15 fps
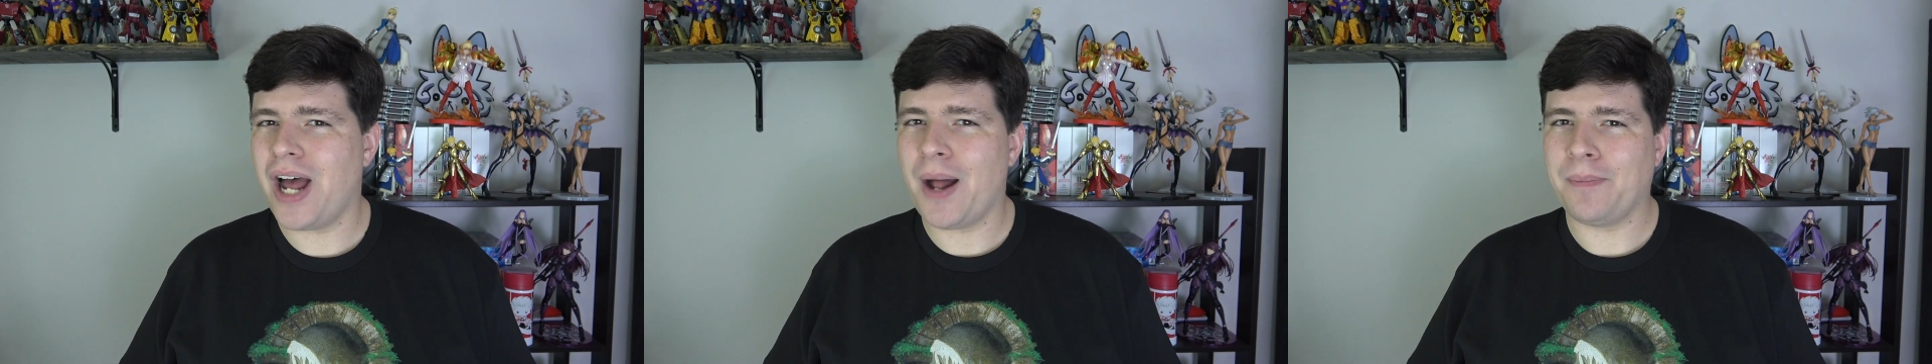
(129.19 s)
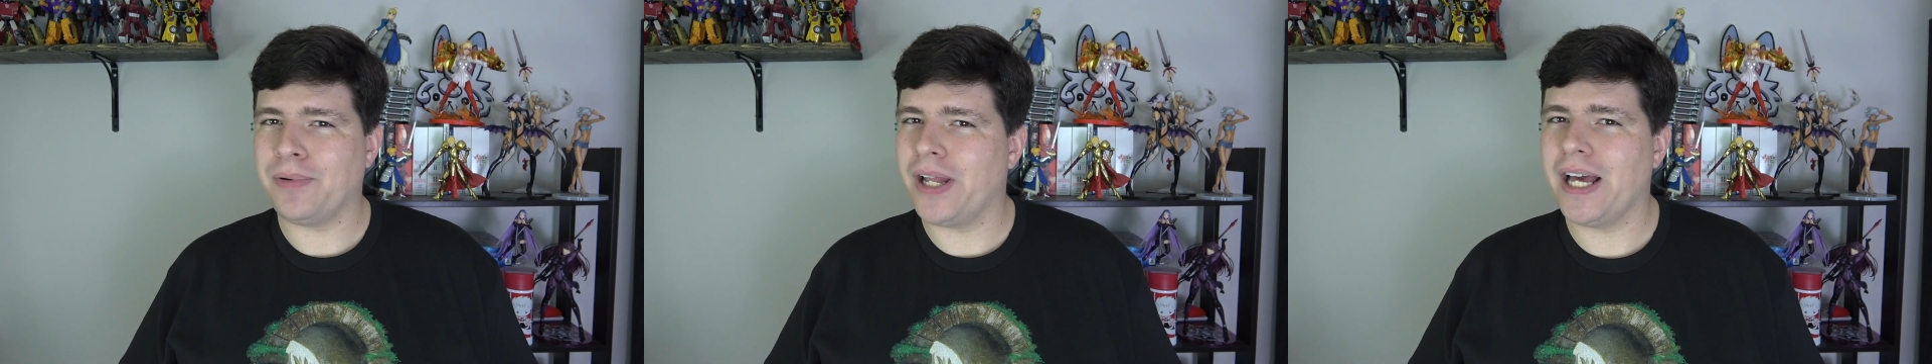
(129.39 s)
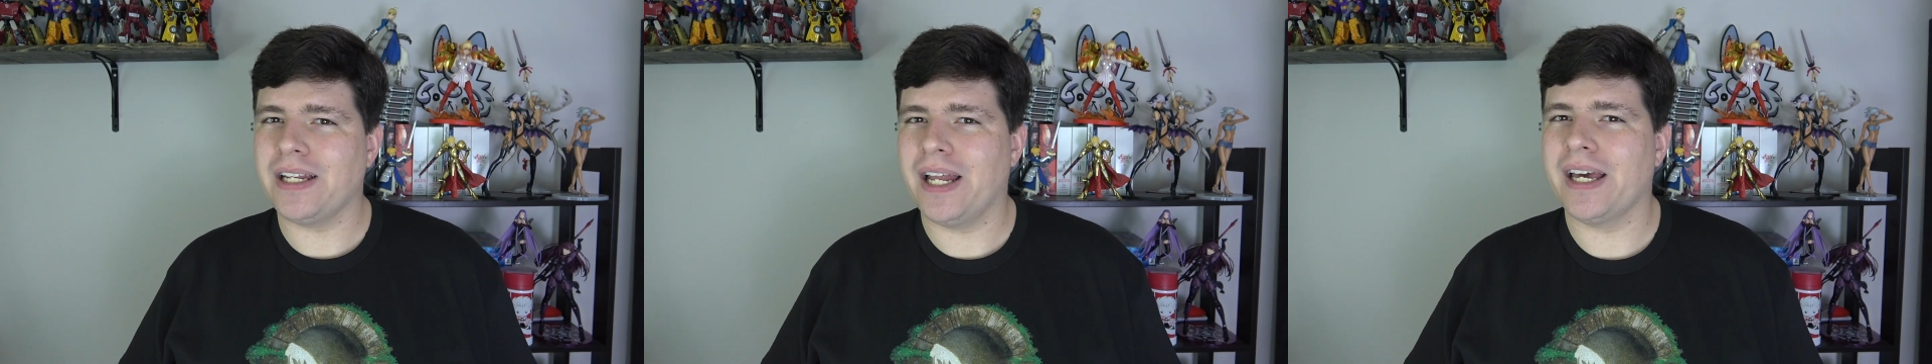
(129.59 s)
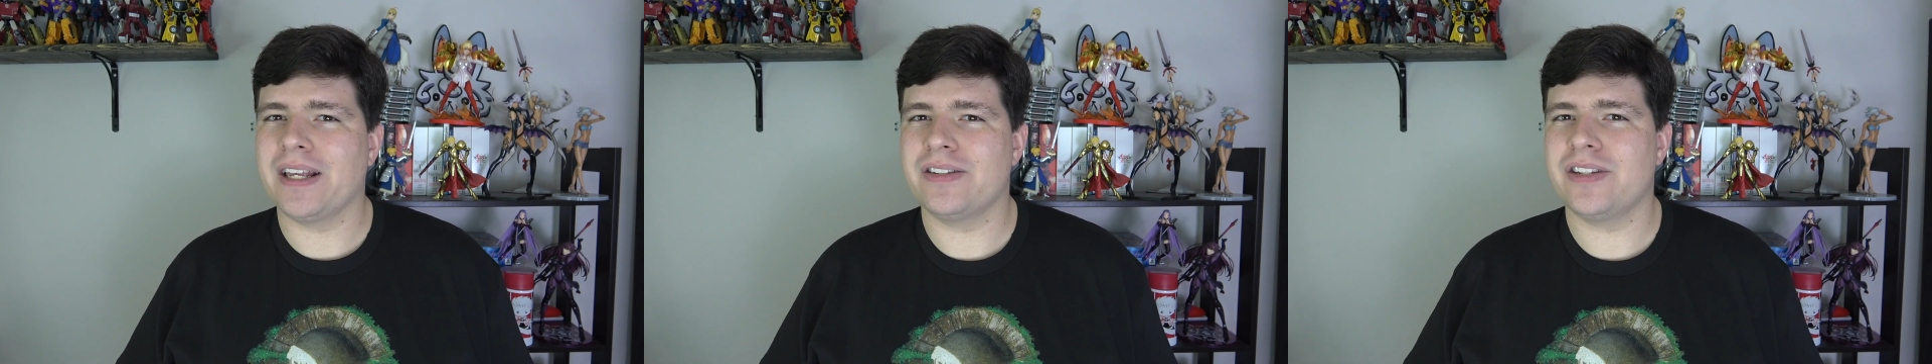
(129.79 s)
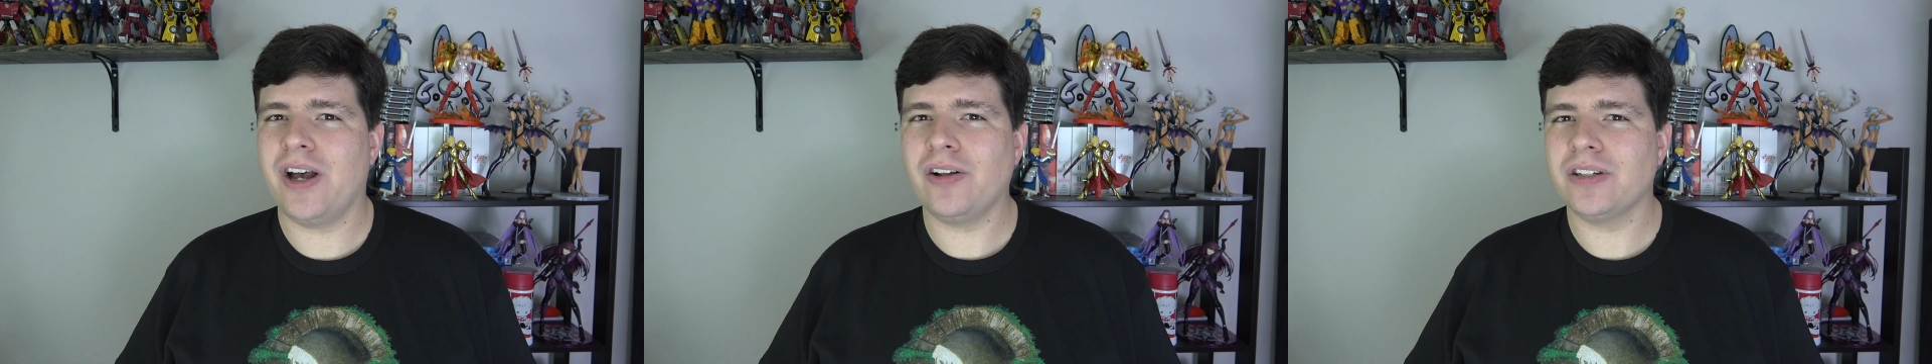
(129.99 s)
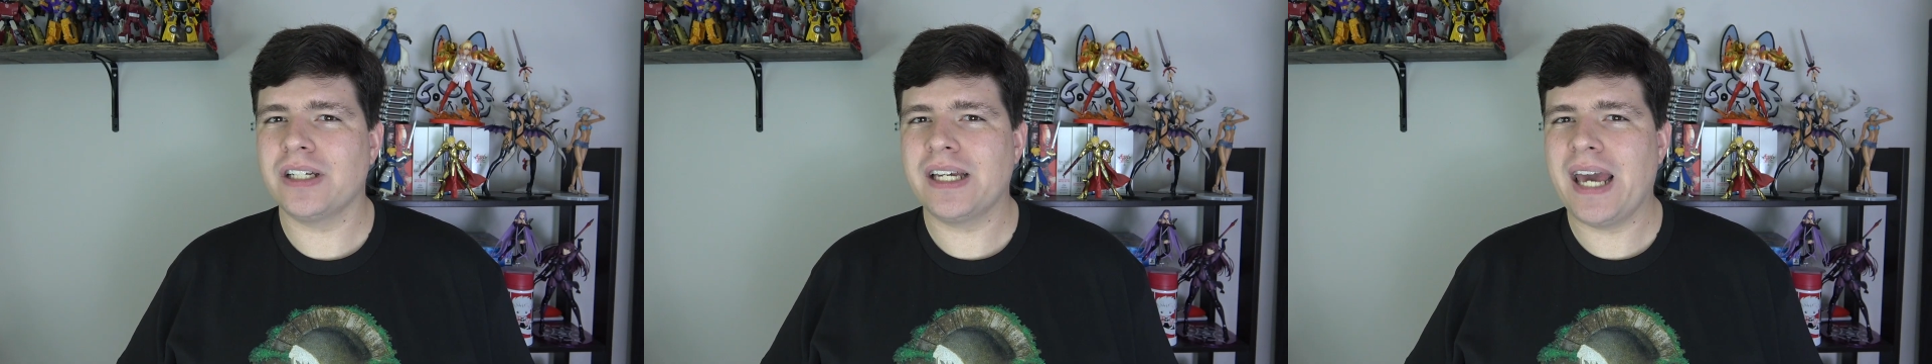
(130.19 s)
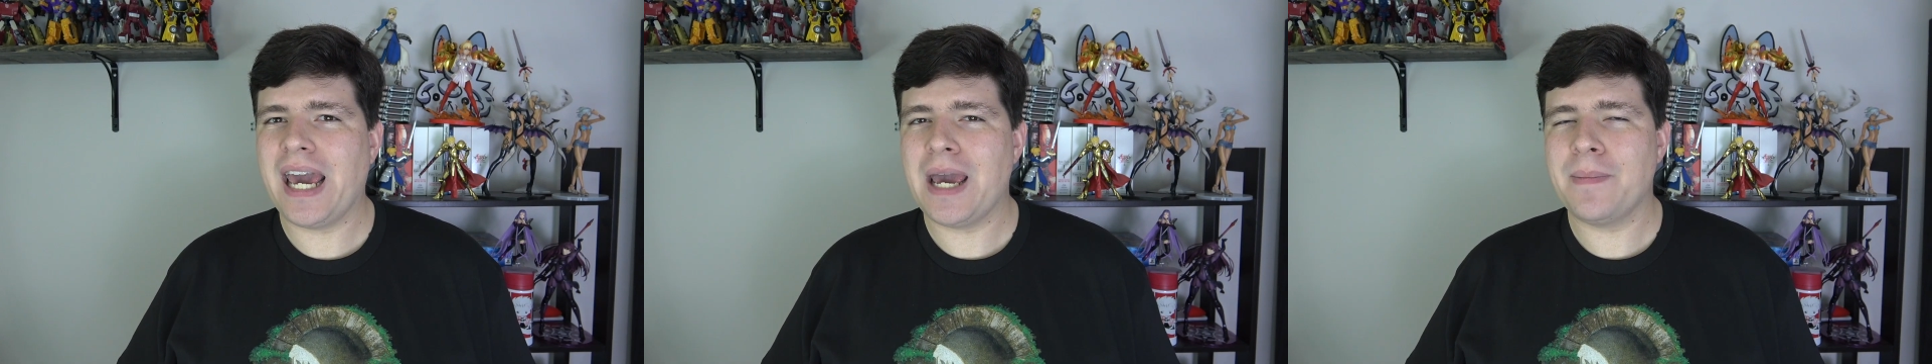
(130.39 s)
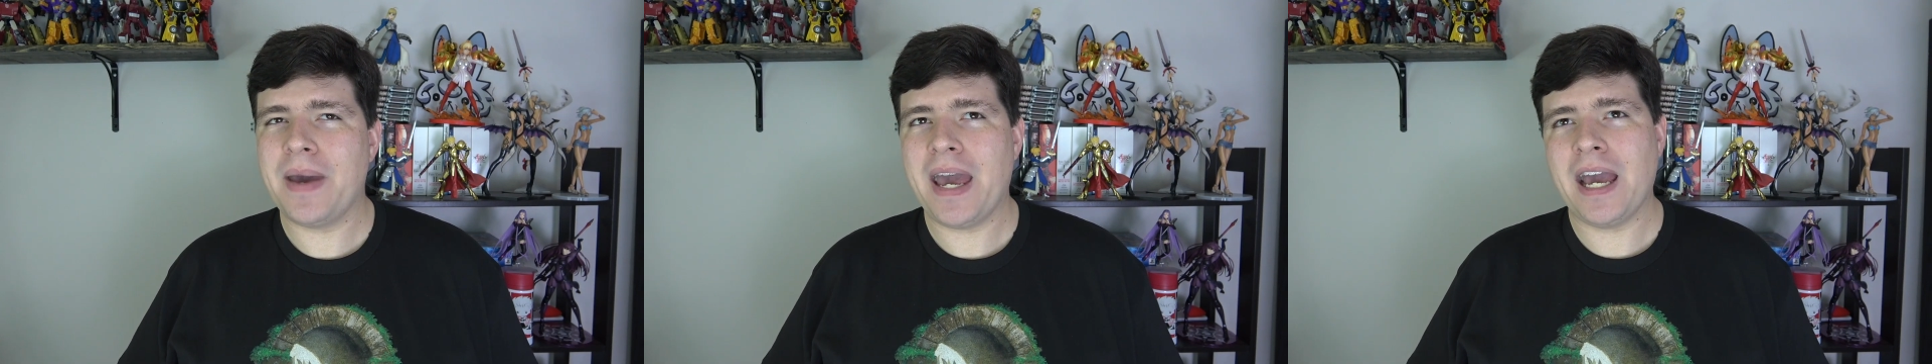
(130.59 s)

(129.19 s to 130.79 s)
not play like a Zelda game,